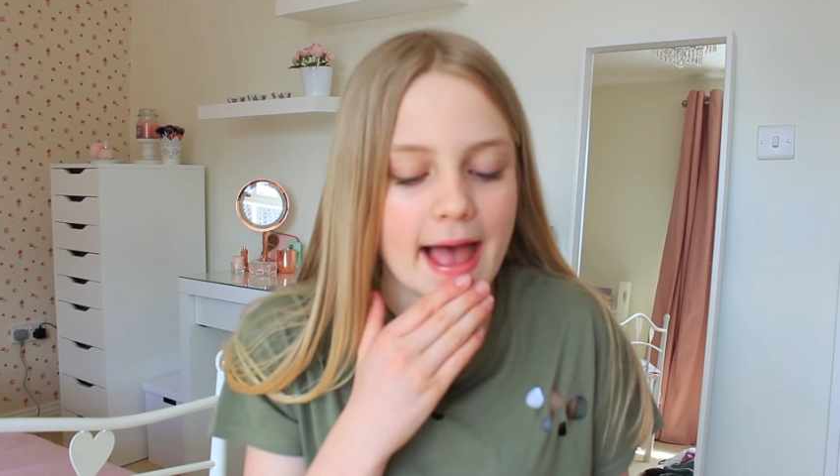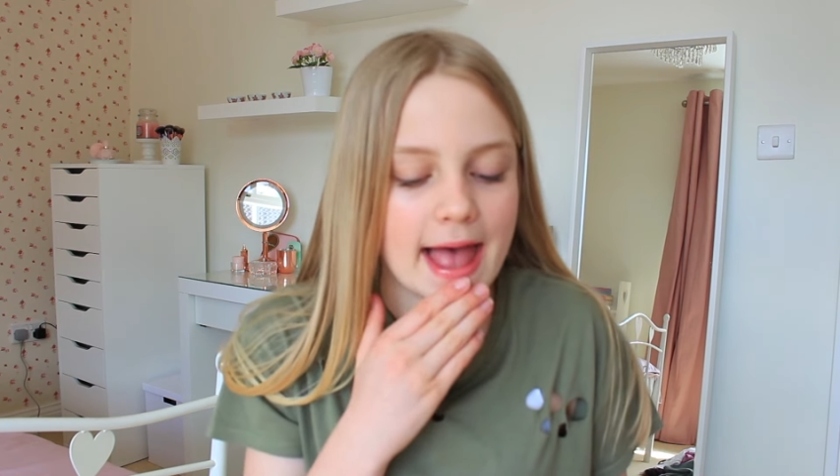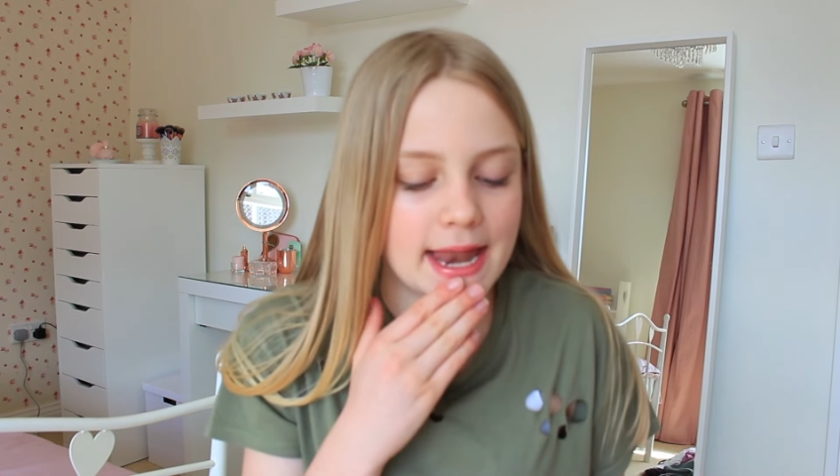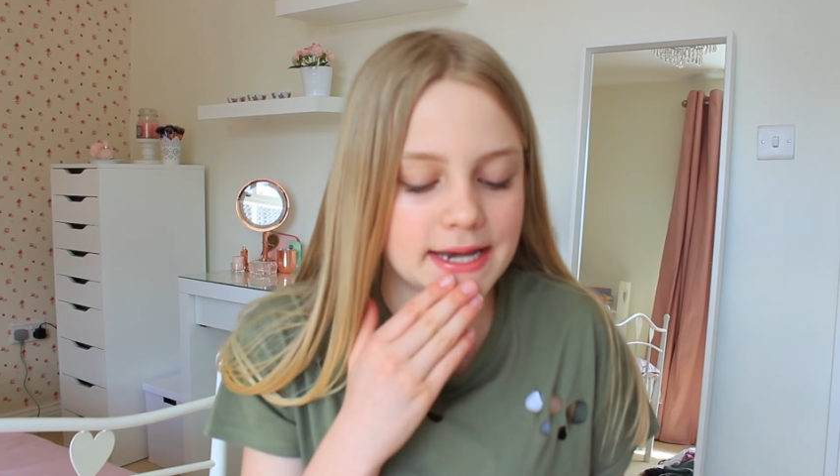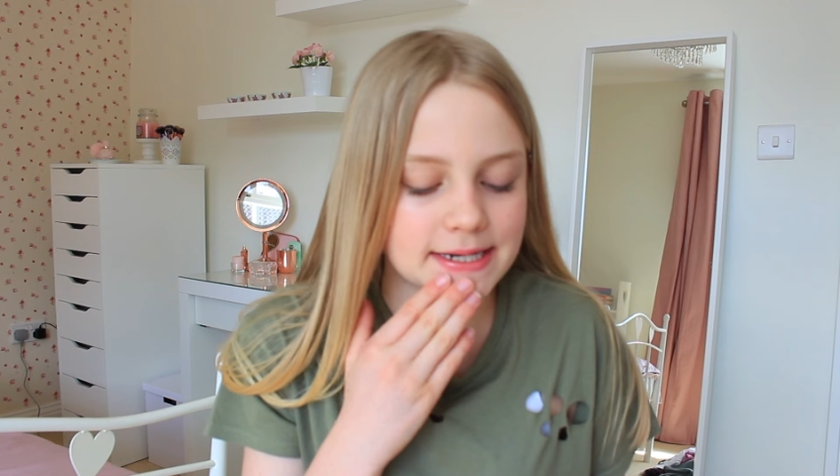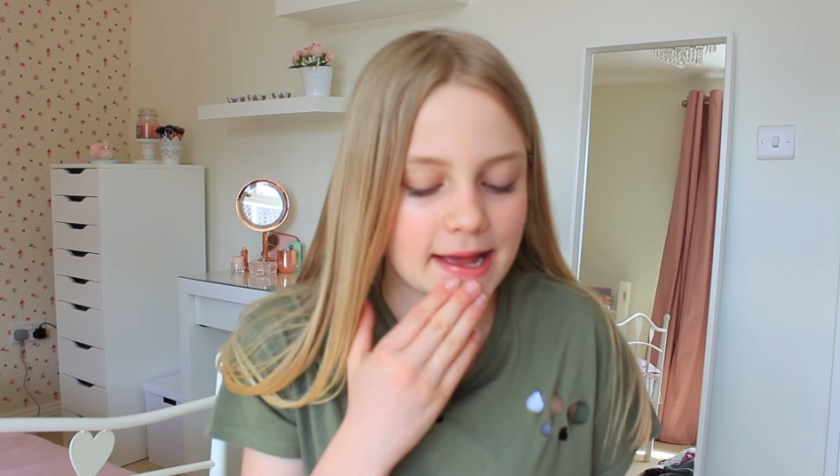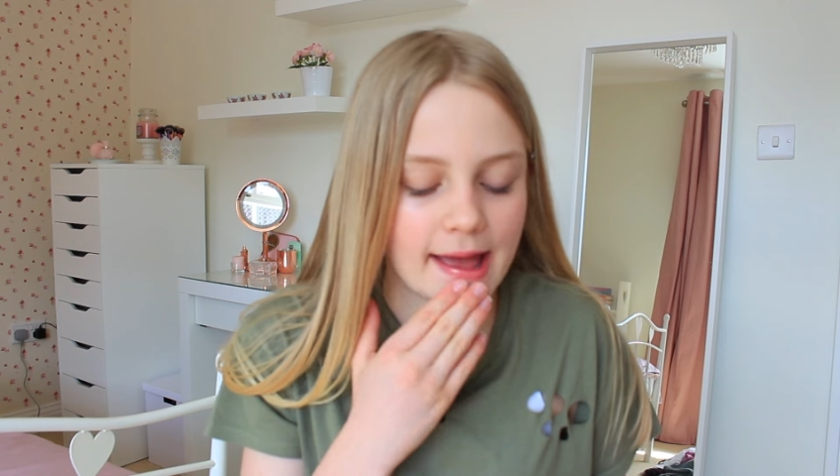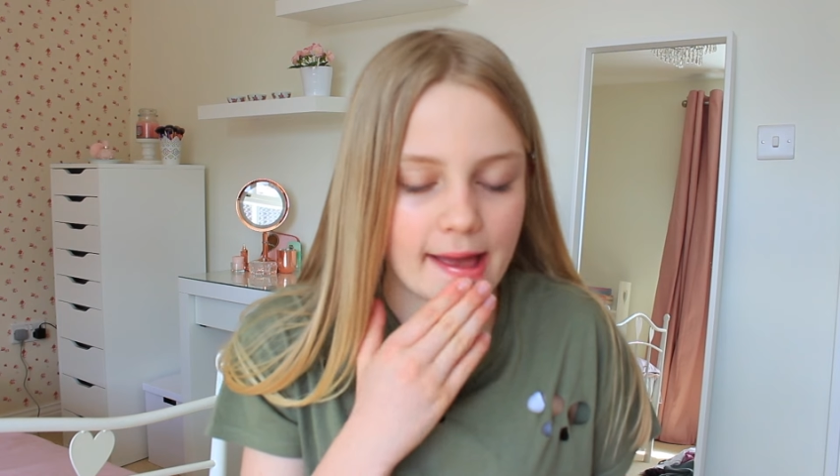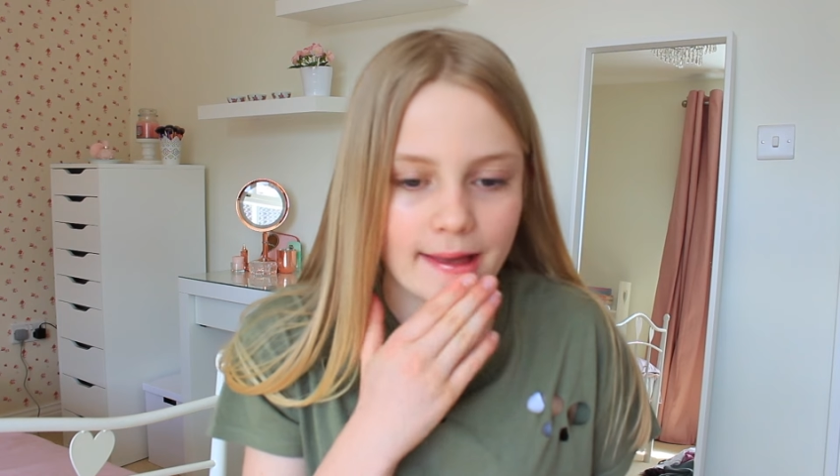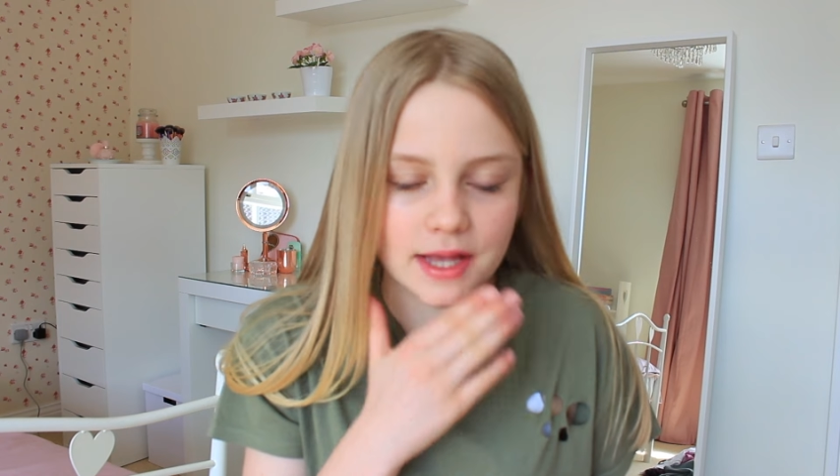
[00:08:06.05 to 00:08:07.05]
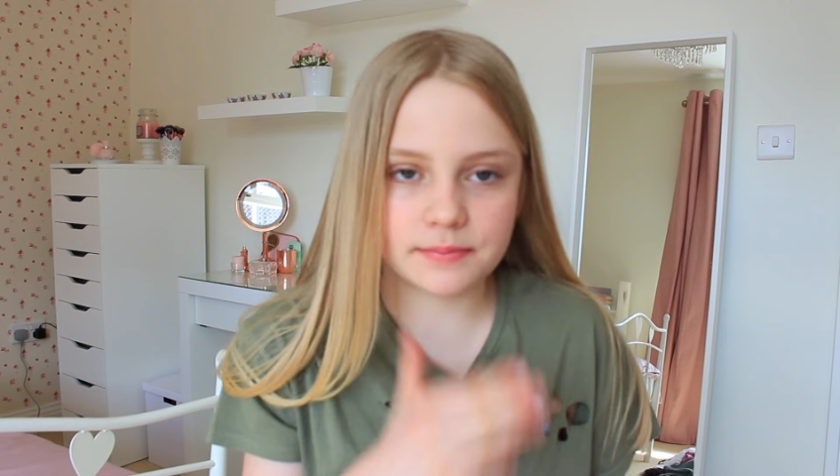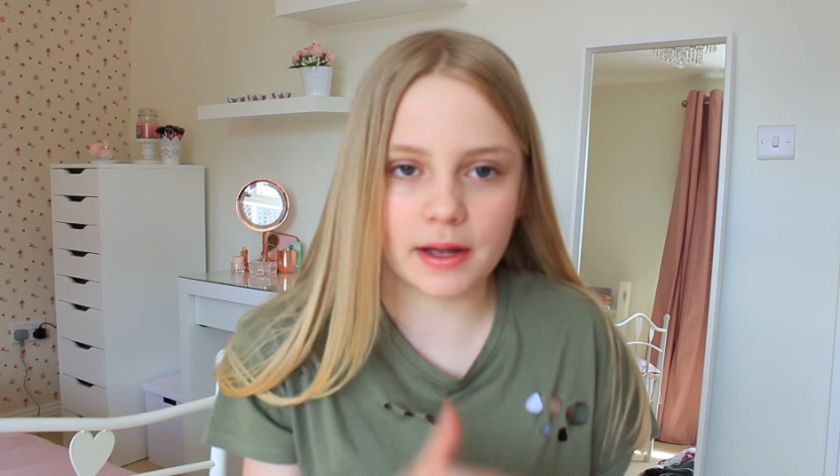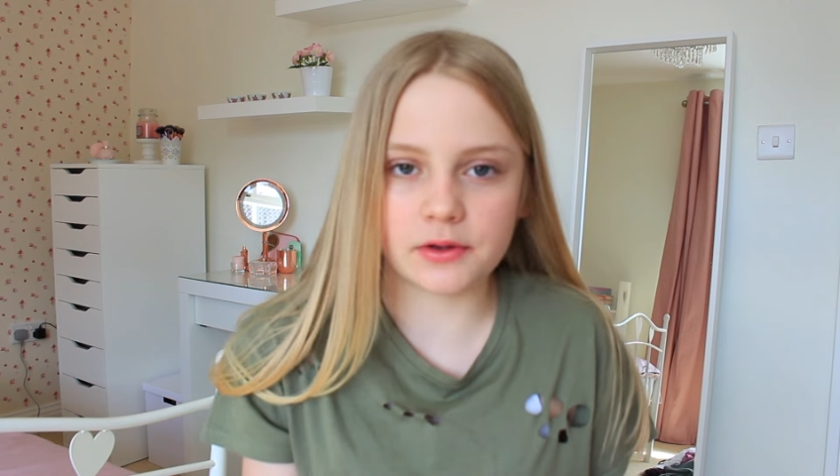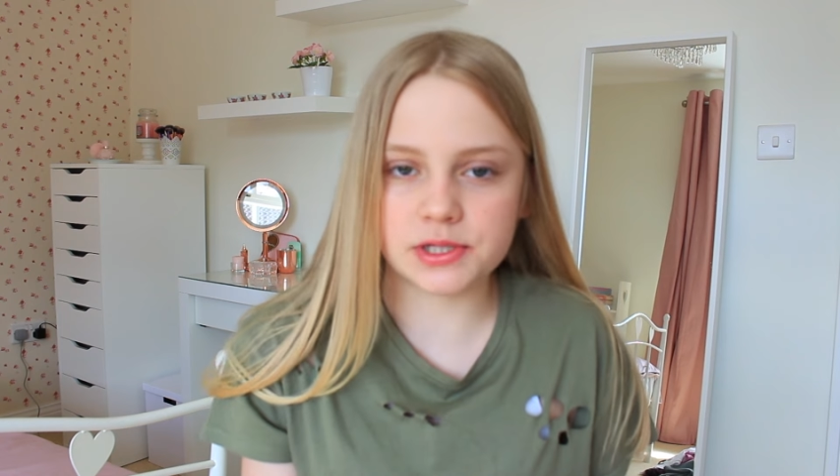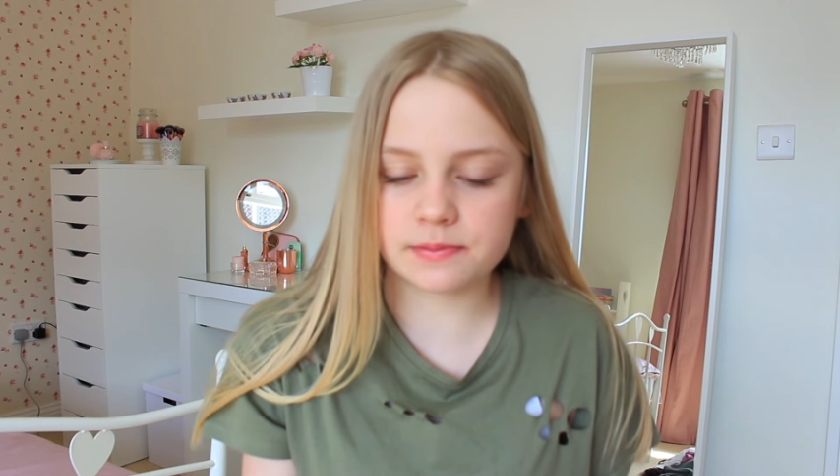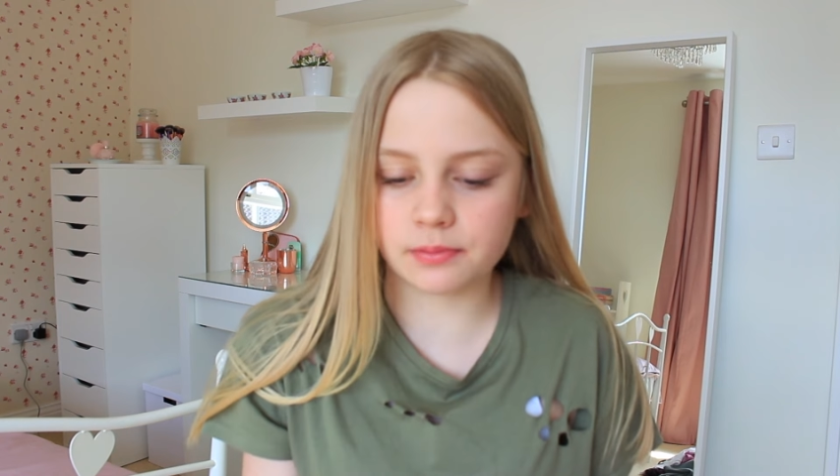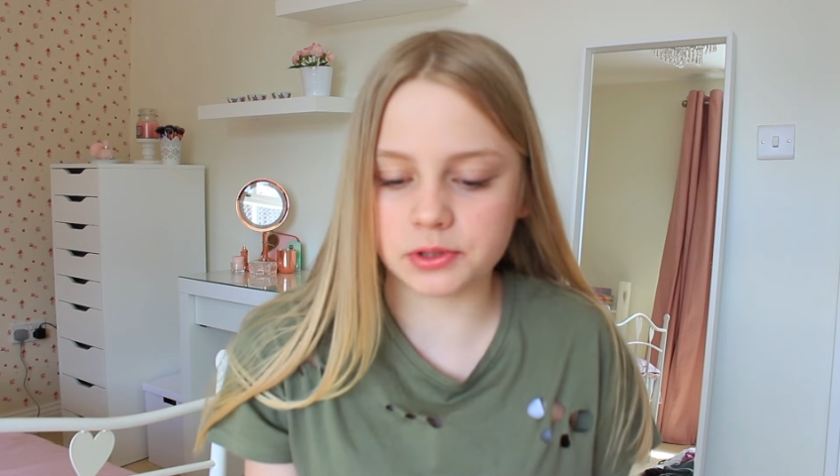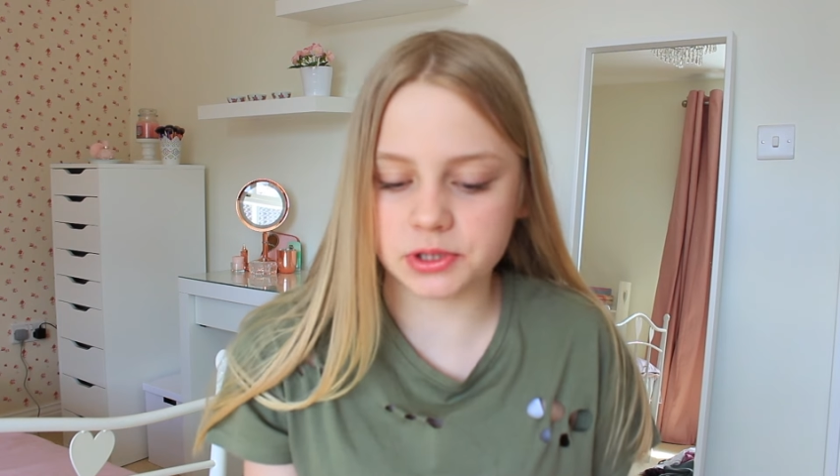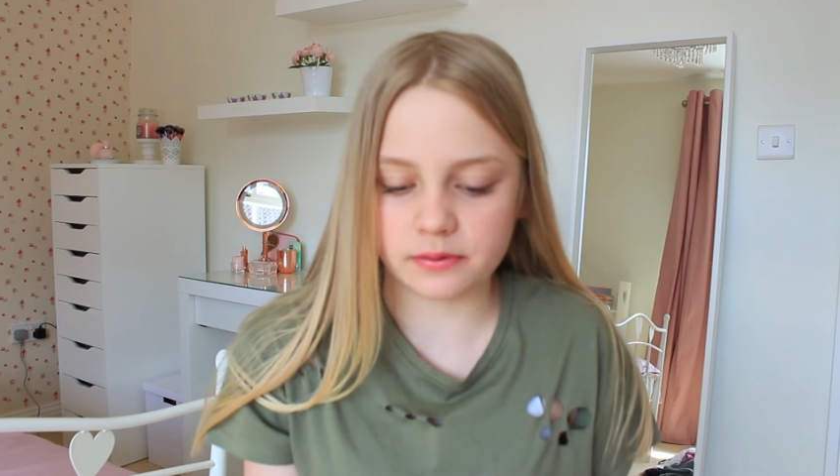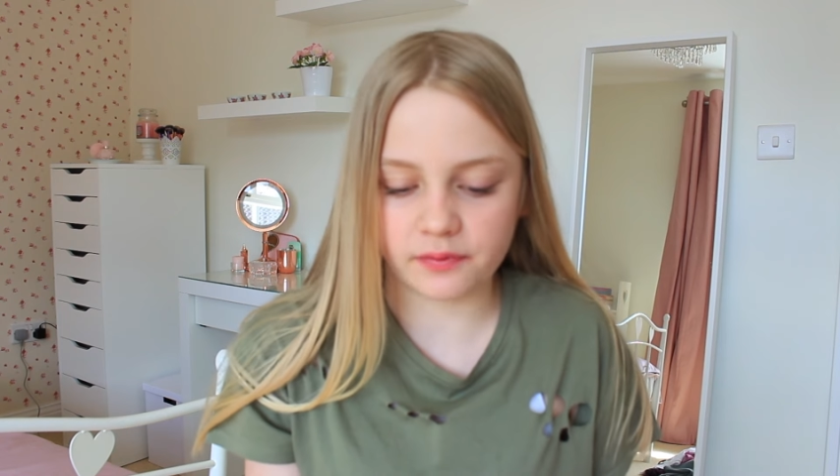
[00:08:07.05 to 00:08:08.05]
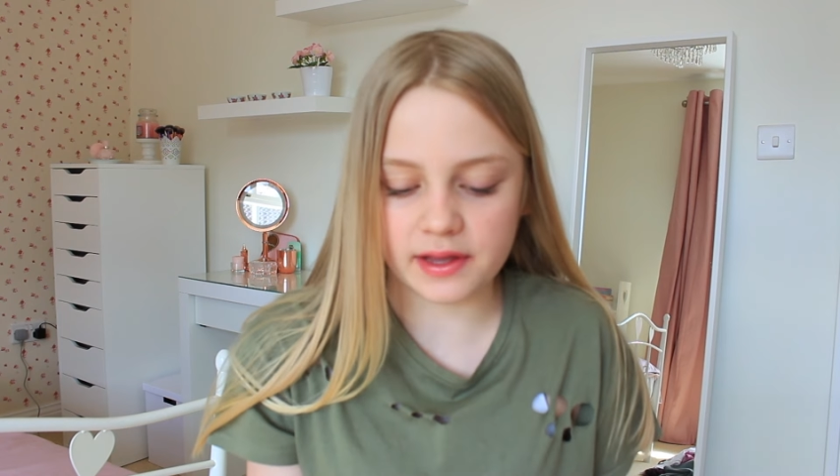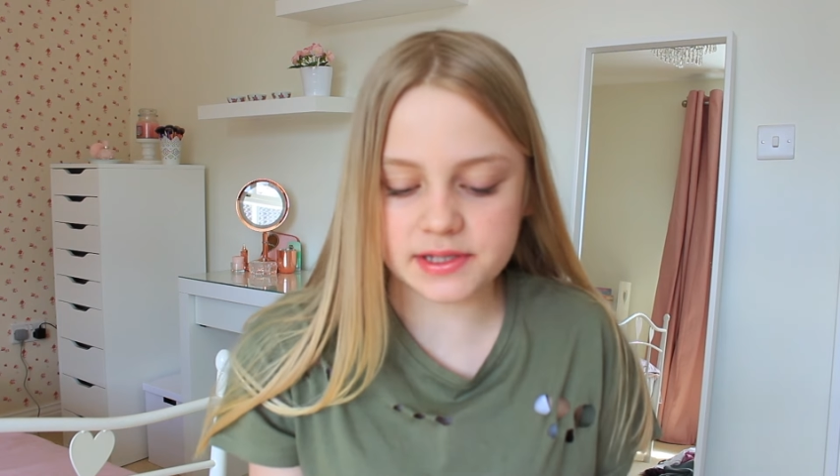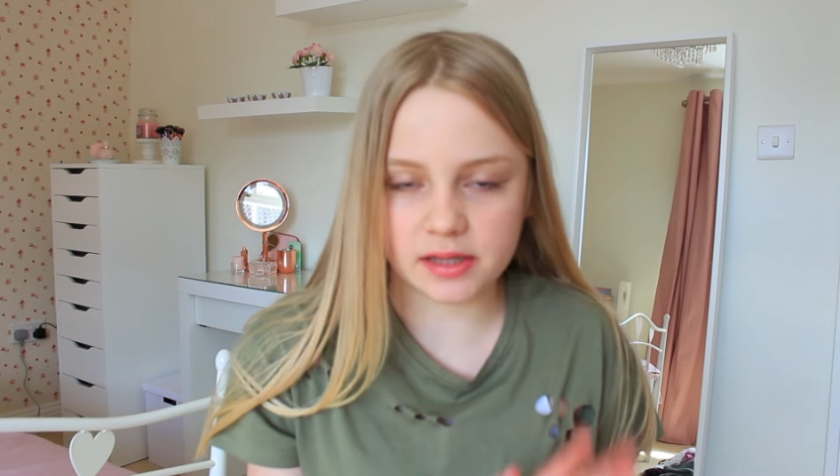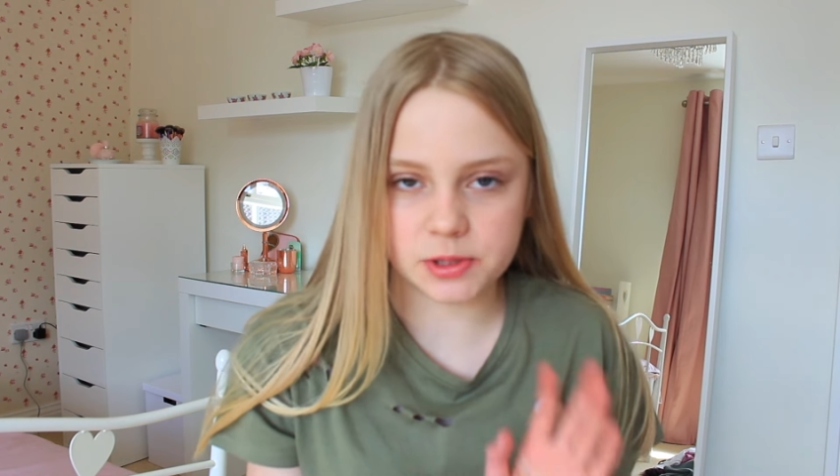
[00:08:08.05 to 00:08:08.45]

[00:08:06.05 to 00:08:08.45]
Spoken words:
And my cousin bought two things,